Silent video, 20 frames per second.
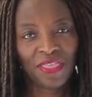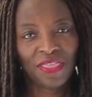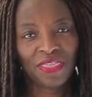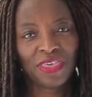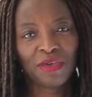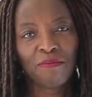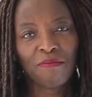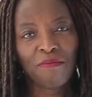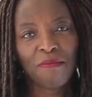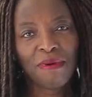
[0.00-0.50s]

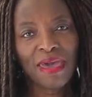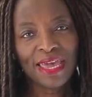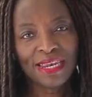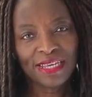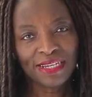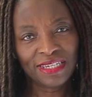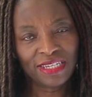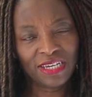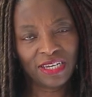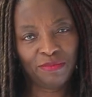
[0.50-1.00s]
There are
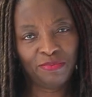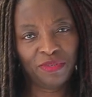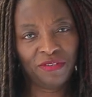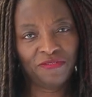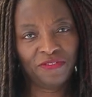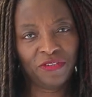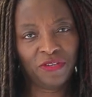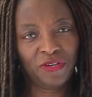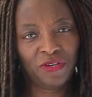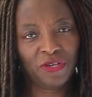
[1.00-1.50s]
many types
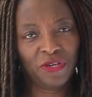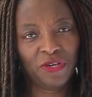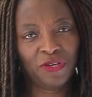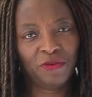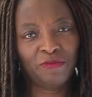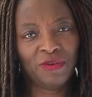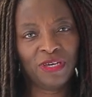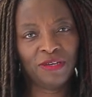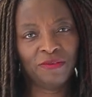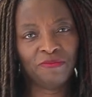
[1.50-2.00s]
of
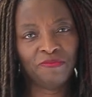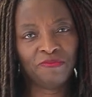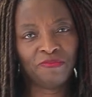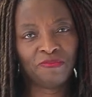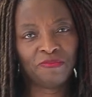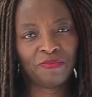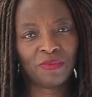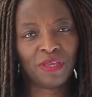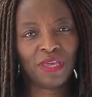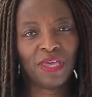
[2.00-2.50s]
glaucoma.
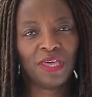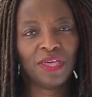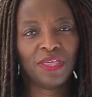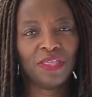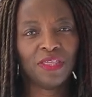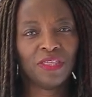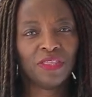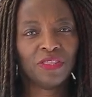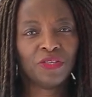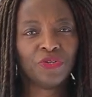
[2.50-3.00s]

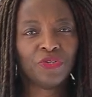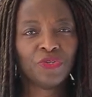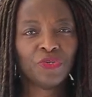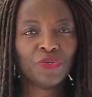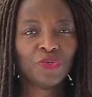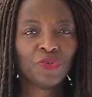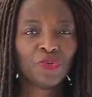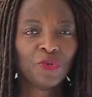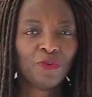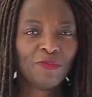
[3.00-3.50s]
The
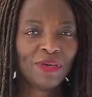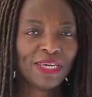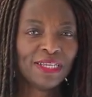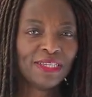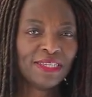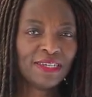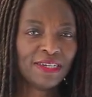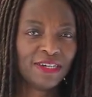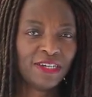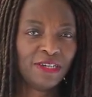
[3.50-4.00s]
two main
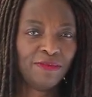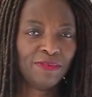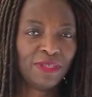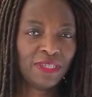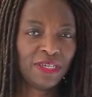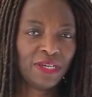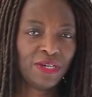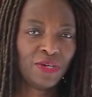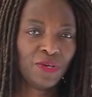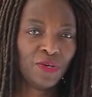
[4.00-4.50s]
types
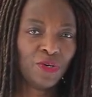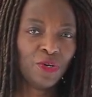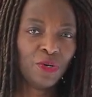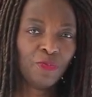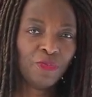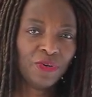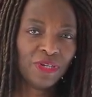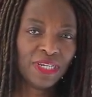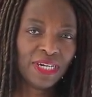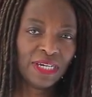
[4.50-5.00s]
are
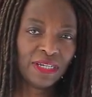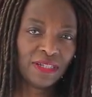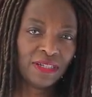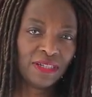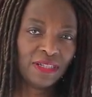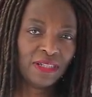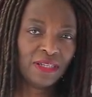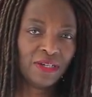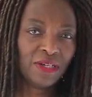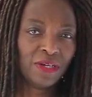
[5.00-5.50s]
open-angle
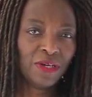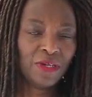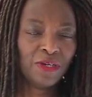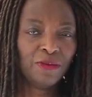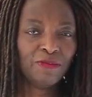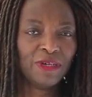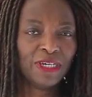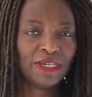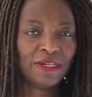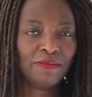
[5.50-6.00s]

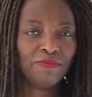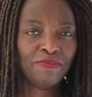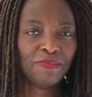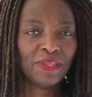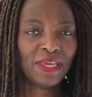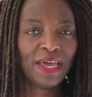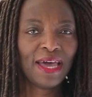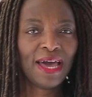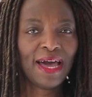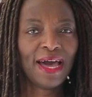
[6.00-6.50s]
glaucoma
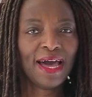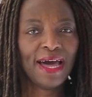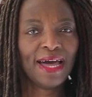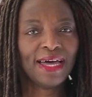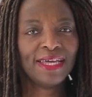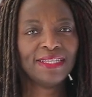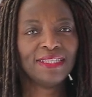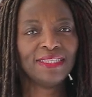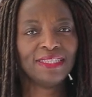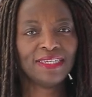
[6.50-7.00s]

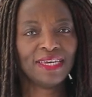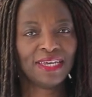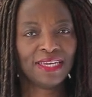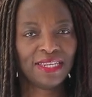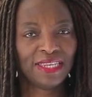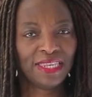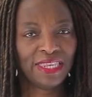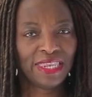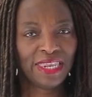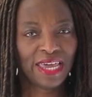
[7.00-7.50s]
and
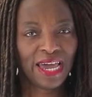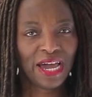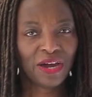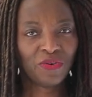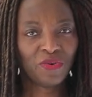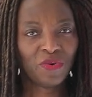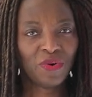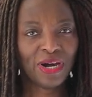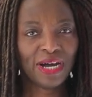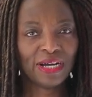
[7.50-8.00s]

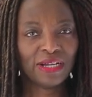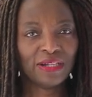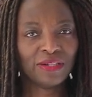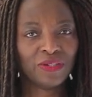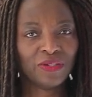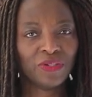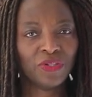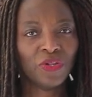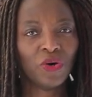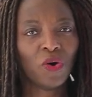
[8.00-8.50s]

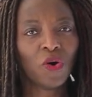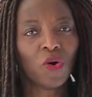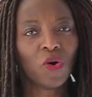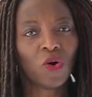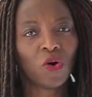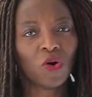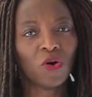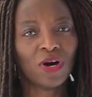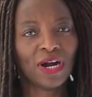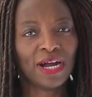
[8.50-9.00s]
narrow-angle
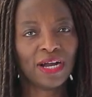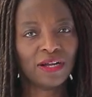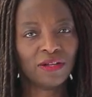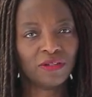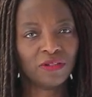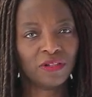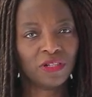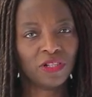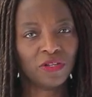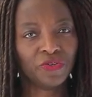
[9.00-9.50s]
or
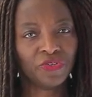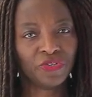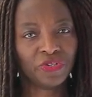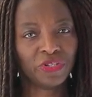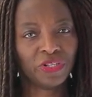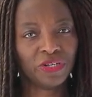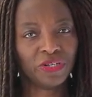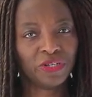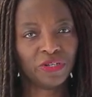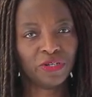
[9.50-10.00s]
angle closure
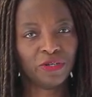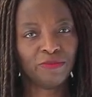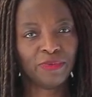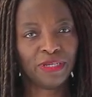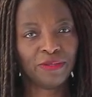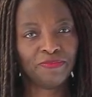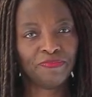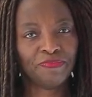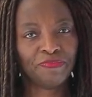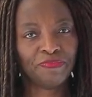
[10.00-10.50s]
glaucoma.